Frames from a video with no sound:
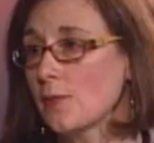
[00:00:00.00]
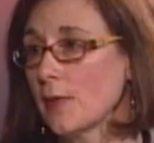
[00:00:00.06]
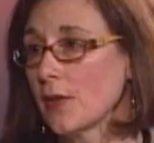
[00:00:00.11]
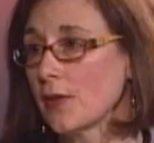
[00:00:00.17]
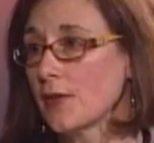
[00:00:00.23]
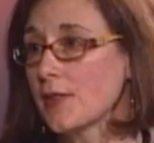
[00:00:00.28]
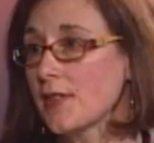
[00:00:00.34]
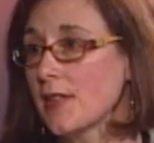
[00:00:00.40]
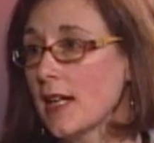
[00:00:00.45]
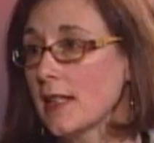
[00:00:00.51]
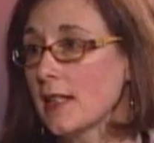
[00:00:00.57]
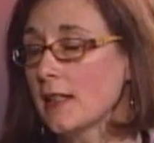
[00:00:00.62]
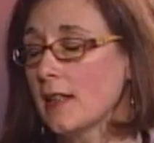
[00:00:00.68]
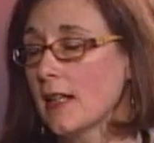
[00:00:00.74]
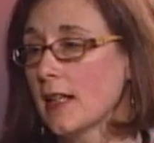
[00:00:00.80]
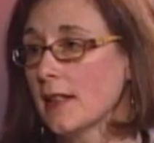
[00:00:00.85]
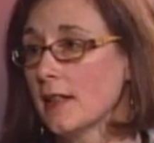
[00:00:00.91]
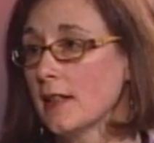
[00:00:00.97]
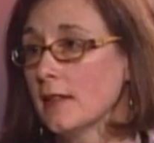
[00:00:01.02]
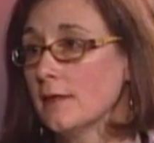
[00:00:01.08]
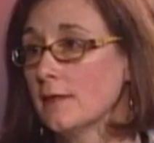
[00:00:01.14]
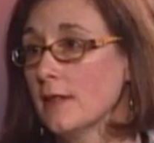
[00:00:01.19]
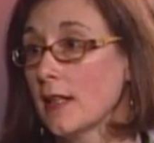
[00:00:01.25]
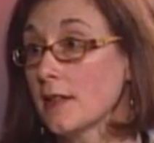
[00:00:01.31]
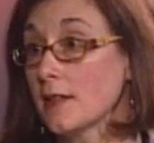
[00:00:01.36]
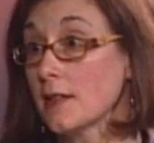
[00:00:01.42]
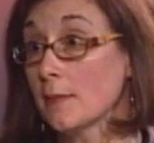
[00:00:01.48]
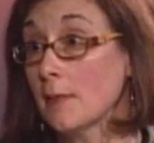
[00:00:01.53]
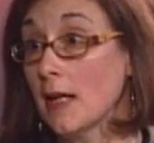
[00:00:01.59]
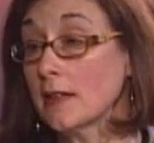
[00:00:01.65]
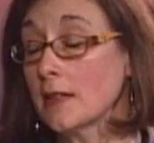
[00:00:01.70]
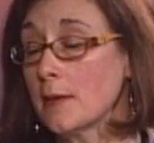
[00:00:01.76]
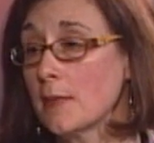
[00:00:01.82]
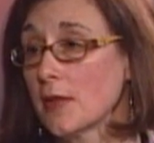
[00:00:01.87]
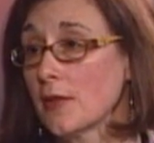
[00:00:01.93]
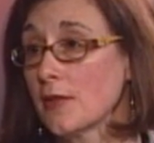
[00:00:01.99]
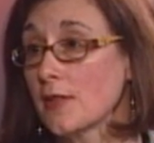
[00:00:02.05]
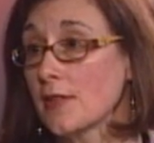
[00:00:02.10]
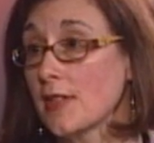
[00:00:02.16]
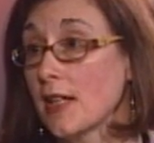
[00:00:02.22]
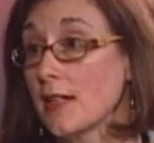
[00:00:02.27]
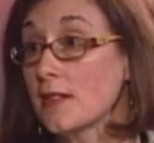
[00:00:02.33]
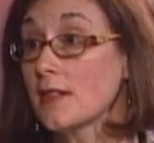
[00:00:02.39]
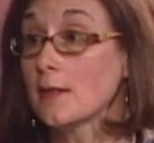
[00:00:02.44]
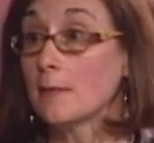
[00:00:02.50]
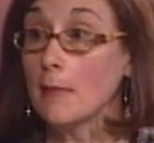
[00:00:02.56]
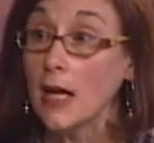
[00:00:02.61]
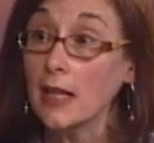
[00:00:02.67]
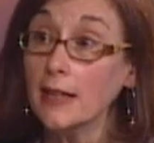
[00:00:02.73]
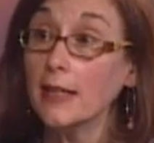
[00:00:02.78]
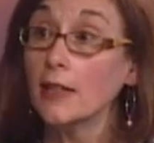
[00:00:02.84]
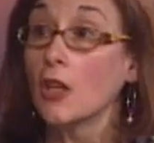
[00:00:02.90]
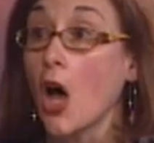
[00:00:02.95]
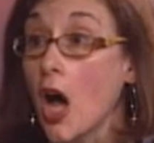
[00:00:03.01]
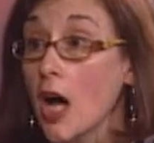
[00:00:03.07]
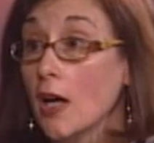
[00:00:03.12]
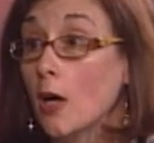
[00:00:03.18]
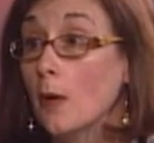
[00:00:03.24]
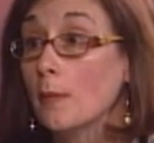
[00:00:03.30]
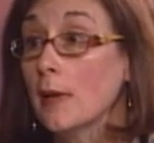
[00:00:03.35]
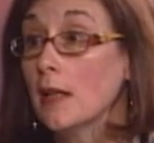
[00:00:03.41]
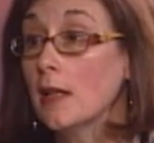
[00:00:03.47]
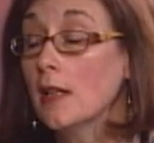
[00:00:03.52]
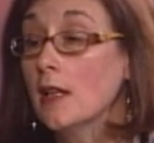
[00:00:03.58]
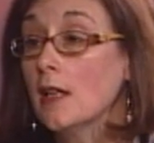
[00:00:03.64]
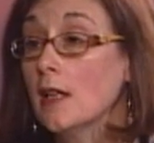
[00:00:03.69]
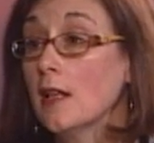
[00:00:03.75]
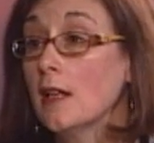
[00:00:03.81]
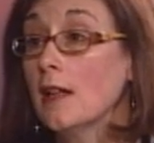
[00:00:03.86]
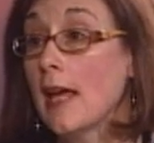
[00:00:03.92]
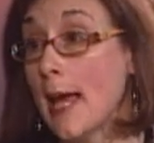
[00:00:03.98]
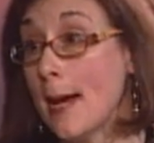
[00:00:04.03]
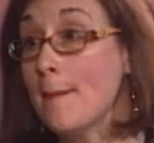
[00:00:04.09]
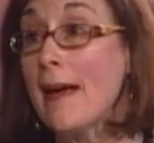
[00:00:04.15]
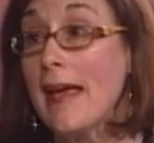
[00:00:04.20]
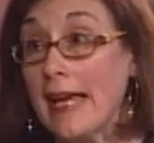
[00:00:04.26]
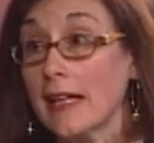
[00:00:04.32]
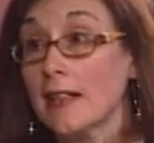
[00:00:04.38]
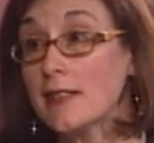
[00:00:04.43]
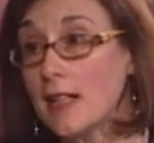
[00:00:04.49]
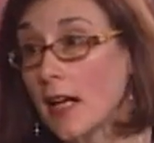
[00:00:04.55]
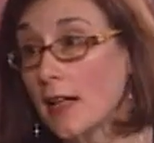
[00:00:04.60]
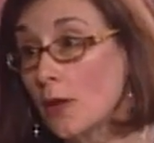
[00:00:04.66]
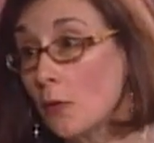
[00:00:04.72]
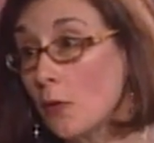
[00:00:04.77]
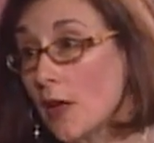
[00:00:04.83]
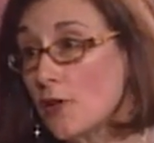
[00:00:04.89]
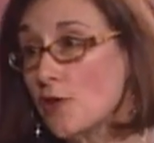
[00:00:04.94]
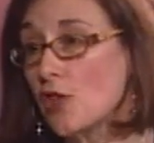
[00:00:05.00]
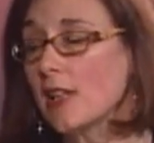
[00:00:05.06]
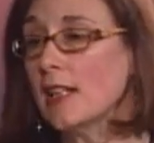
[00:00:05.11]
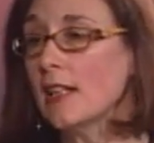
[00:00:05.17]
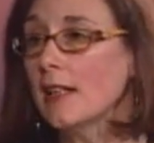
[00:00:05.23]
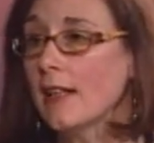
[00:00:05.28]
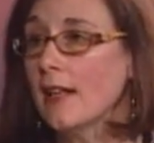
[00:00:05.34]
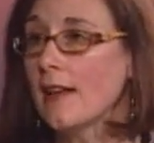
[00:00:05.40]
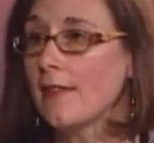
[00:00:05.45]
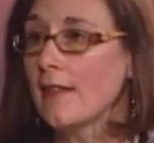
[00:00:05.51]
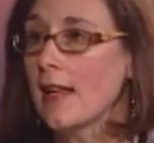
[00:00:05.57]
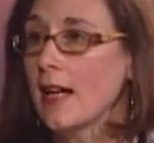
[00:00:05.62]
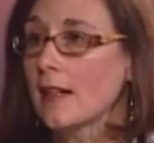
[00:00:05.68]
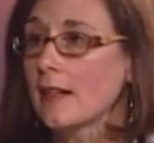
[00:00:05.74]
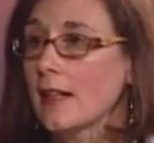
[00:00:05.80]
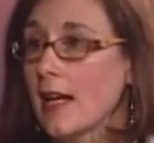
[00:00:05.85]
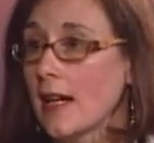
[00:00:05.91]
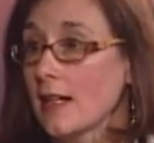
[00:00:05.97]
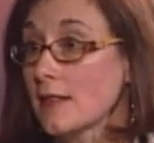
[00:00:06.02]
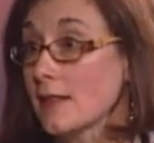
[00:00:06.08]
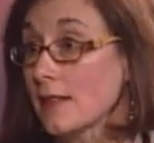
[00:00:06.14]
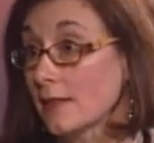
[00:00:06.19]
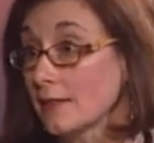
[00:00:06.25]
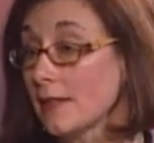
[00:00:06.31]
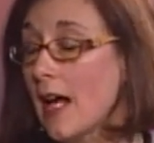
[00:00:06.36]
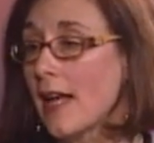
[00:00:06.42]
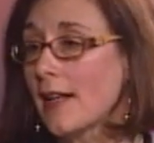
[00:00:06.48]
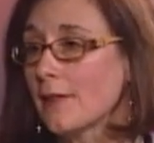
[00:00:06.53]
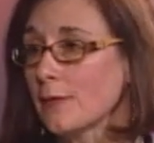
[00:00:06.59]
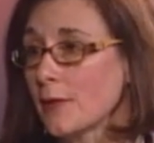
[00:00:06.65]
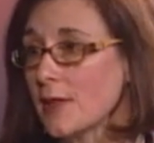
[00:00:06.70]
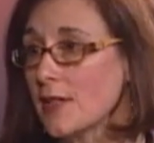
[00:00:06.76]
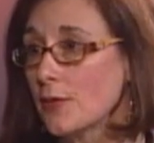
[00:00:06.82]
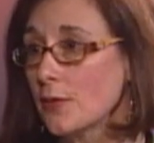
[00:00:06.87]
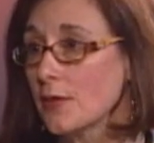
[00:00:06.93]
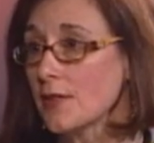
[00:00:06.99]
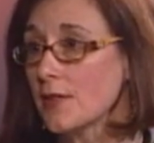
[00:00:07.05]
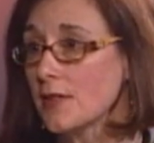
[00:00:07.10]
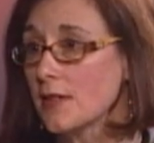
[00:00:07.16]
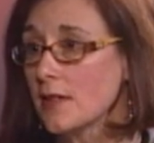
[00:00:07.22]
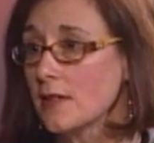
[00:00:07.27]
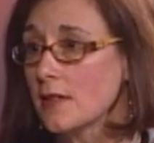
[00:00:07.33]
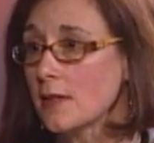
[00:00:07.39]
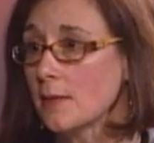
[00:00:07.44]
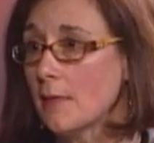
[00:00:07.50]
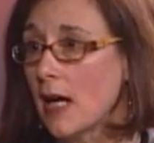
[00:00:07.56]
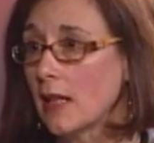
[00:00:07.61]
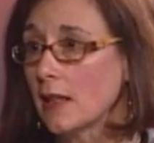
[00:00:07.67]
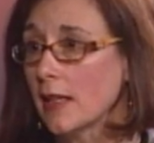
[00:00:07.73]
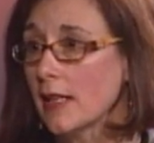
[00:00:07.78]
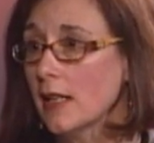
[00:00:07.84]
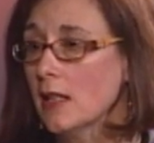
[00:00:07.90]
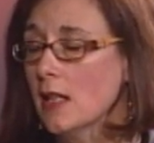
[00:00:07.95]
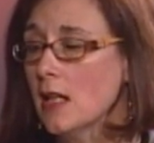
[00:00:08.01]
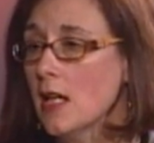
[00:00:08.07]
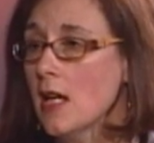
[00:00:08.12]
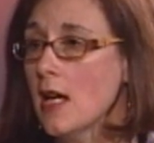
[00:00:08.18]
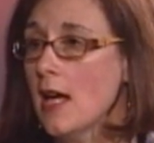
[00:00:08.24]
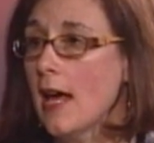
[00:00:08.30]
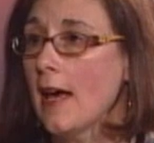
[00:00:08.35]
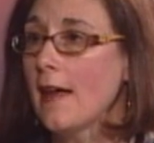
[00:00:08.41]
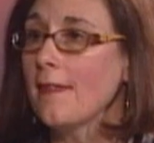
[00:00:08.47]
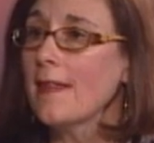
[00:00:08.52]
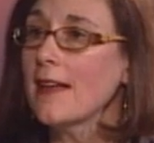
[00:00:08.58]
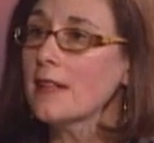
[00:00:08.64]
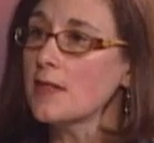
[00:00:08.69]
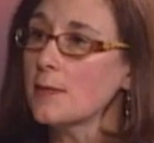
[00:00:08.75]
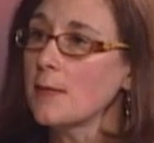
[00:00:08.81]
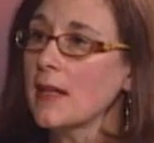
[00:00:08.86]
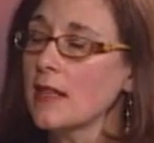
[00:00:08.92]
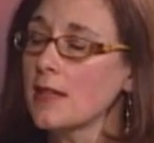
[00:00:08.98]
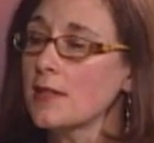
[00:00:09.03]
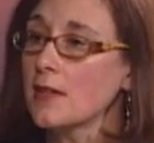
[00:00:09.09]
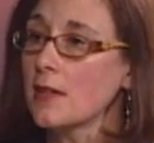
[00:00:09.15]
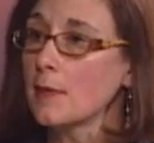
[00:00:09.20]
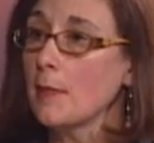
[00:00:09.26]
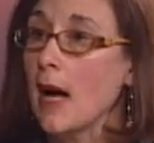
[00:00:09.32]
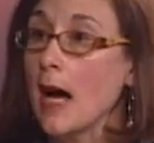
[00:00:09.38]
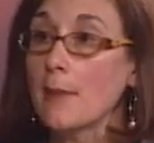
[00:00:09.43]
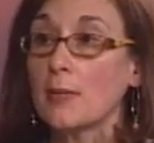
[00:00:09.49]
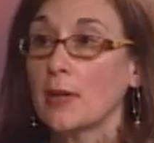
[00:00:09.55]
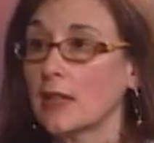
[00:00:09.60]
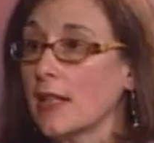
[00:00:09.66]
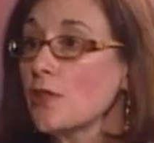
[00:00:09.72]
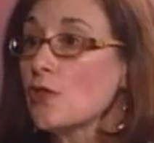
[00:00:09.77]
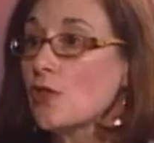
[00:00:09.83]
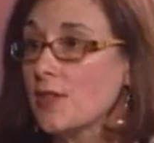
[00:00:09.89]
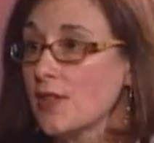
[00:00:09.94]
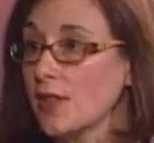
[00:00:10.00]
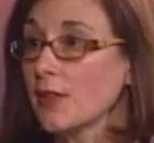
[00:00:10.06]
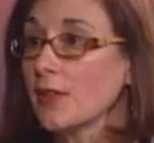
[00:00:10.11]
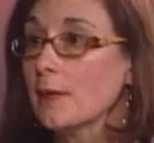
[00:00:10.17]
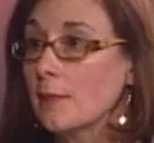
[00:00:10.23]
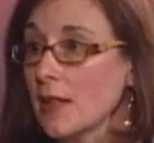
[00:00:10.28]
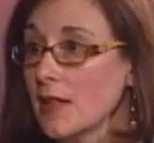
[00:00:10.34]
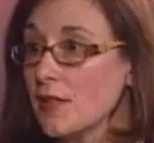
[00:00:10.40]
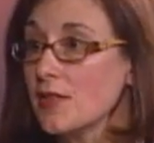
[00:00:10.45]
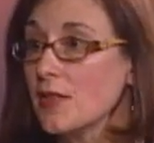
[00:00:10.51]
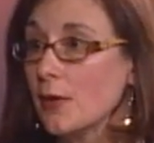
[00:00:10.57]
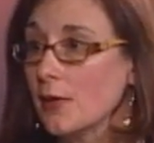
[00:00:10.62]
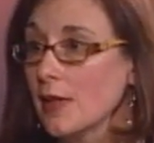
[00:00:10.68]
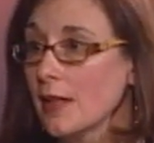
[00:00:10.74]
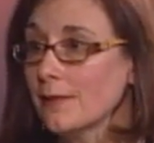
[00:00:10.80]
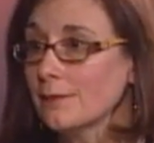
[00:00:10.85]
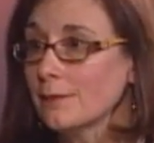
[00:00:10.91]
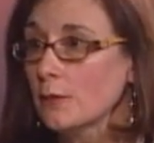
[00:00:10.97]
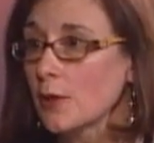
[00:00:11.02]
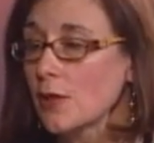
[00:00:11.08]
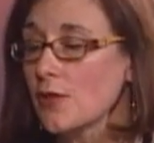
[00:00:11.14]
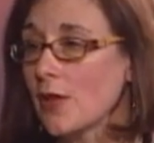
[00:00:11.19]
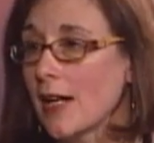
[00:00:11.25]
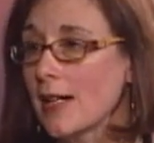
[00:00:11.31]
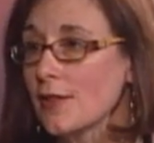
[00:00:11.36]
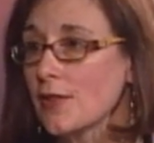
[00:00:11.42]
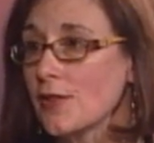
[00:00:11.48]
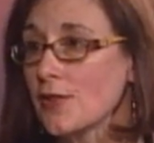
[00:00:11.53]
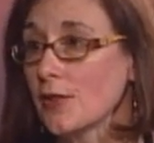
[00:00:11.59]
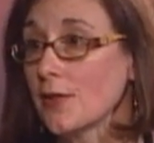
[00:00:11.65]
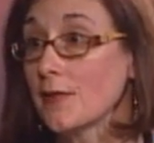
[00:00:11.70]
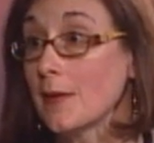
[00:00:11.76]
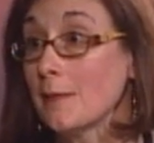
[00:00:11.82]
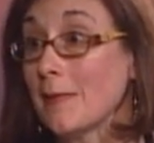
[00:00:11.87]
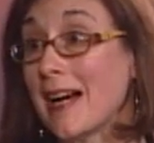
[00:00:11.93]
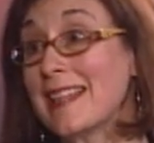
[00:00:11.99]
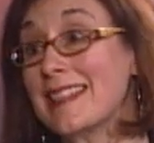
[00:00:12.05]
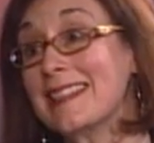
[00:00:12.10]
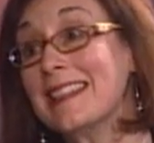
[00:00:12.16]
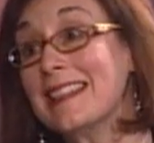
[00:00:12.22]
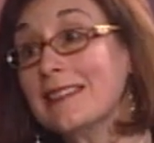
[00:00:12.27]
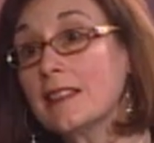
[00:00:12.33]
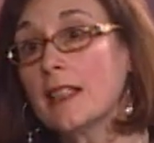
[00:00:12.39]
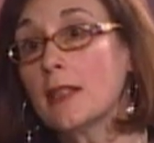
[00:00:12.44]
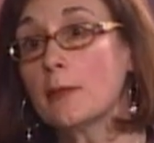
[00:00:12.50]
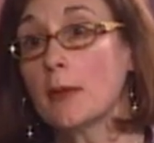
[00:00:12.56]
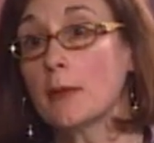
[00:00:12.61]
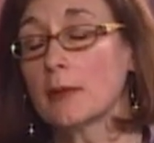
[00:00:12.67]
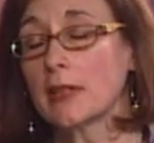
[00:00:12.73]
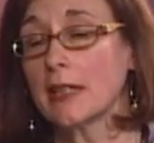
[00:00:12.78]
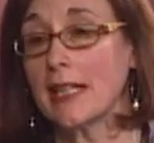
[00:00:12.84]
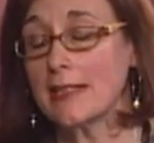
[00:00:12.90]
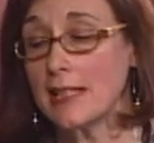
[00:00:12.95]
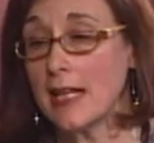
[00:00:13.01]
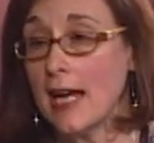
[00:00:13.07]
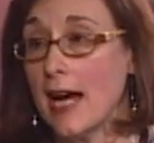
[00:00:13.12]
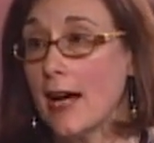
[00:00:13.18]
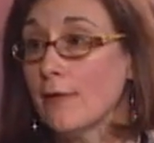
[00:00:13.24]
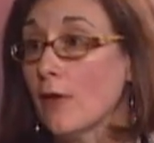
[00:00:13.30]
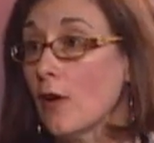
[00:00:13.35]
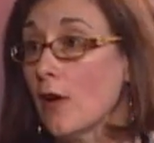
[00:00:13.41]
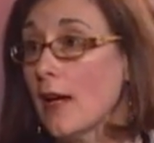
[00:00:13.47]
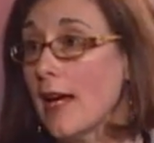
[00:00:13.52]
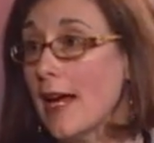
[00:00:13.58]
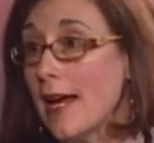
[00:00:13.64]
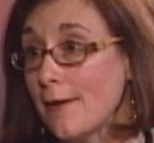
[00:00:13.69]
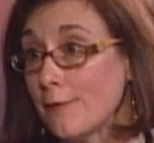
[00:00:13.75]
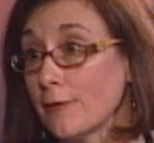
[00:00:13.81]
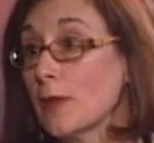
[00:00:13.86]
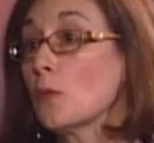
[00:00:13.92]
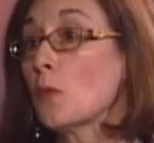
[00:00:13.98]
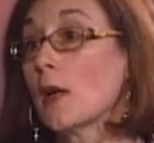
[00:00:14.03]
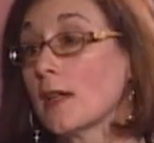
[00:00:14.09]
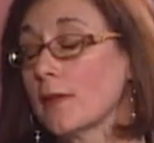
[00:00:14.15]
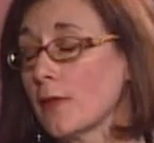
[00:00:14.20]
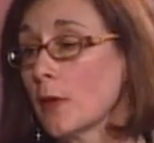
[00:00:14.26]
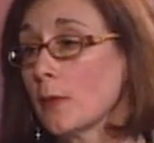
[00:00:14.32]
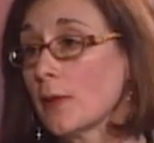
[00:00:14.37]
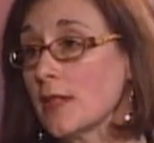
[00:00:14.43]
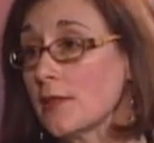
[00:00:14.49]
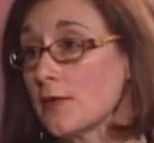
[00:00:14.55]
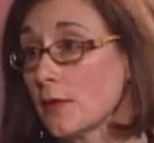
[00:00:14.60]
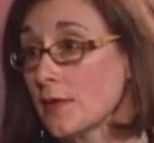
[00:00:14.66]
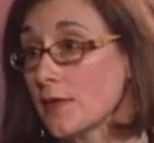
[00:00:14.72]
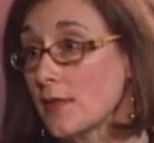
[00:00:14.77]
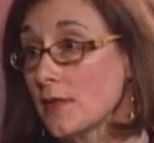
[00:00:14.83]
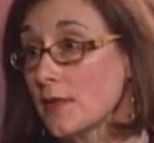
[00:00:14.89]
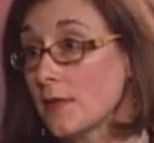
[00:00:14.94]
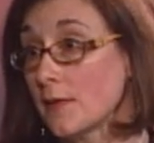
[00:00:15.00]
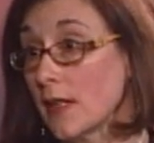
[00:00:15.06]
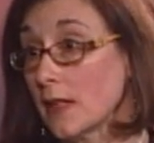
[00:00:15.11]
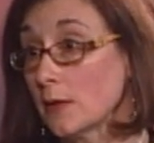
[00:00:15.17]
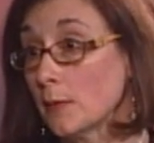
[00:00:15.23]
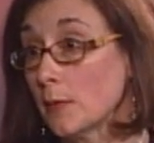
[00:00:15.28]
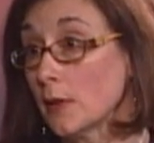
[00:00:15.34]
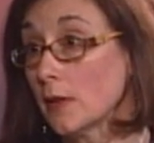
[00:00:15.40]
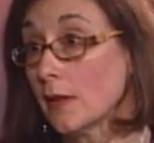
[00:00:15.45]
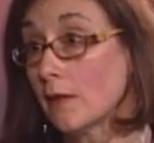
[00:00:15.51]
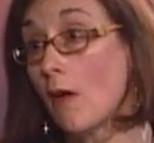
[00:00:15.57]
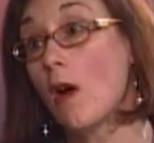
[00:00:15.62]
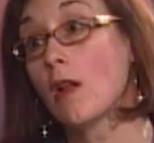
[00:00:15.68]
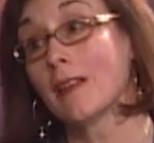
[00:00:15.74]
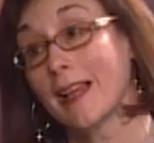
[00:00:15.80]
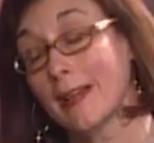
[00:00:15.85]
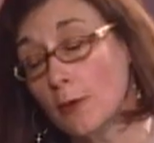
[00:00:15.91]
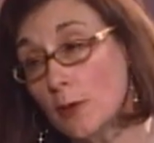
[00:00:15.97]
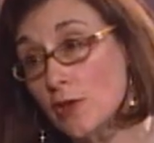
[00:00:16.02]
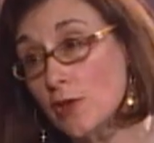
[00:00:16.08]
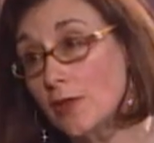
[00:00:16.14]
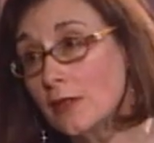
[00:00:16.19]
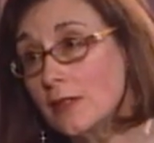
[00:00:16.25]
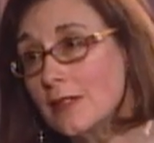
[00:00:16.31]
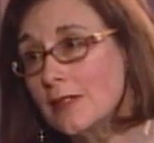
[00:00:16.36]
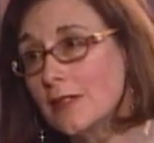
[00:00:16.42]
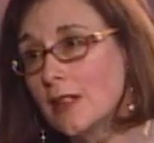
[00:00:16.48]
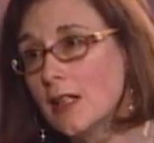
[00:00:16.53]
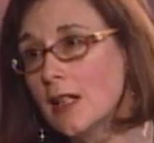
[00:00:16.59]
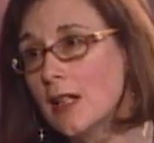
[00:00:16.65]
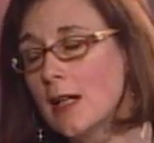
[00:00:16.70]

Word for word: mirror site and a, and a Somali mirror site. Somali Law Help mn.org, and that has a lot of resources in Somali. Okay. And that's because of the populations here in Minnesota. Mm -hmm. We're mm-hmm. trying to serve them. Ideally, we would like to have every one of our resources available in all languages.